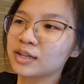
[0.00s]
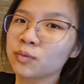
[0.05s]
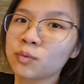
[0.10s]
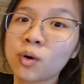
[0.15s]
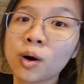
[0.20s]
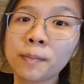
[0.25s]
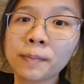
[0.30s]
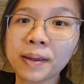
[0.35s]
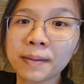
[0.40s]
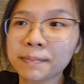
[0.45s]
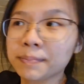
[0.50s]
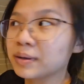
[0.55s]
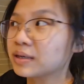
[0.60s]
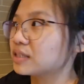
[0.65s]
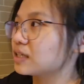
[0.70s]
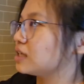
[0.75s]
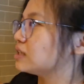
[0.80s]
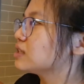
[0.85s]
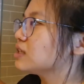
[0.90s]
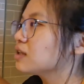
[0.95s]
The
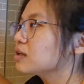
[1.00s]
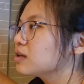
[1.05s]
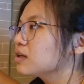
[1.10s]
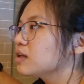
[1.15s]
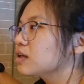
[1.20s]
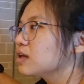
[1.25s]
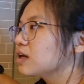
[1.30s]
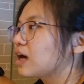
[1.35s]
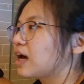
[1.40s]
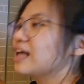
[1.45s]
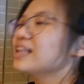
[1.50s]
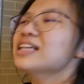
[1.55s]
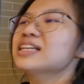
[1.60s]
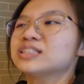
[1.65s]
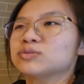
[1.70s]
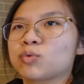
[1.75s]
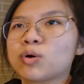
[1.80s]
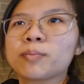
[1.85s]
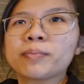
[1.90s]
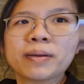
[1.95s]
wallpapers, I
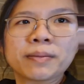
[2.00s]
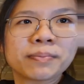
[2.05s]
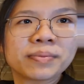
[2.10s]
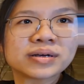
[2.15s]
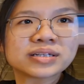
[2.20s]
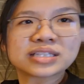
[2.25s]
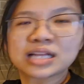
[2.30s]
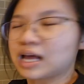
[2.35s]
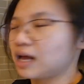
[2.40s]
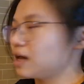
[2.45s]
think it's wallpapers.